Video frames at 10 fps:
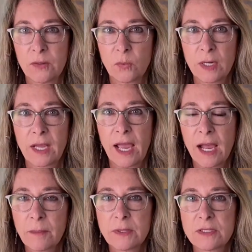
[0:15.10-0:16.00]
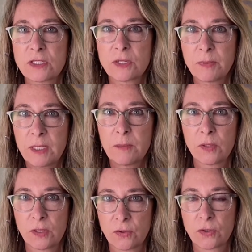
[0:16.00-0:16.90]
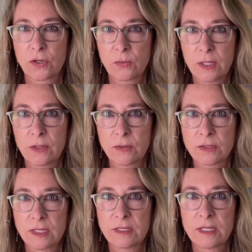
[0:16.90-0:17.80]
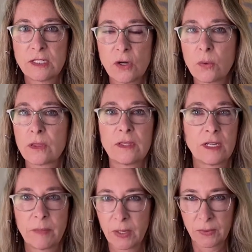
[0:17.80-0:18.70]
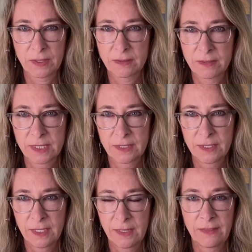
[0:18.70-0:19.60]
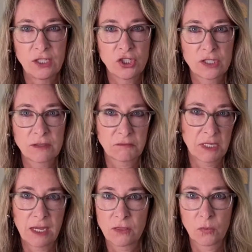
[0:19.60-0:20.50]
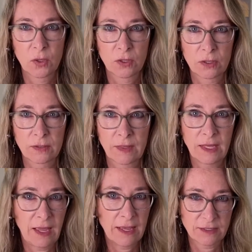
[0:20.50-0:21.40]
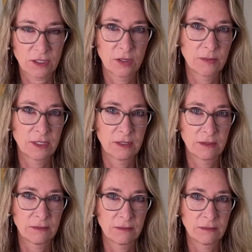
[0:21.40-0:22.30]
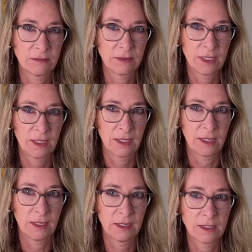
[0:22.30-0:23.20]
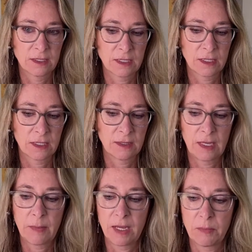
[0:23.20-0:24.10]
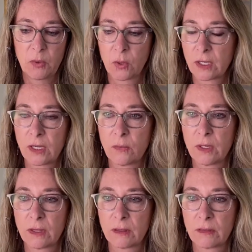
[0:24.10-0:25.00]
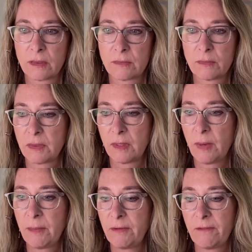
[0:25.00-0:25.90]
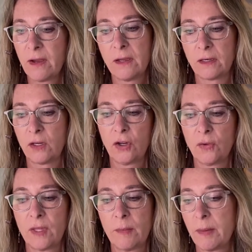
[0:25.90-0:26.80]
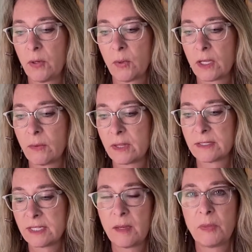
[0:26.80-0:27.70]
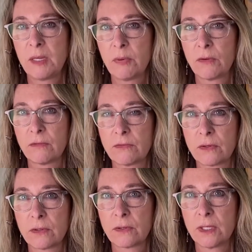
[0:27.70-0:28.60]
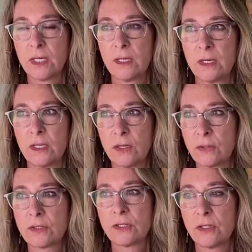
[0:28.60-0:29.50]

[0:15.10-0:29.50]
What happens to people in their careers is they don't think about it. They just take the work as it comes in, and they might be working with, it might be fine, you know, they might be working with the same people for years and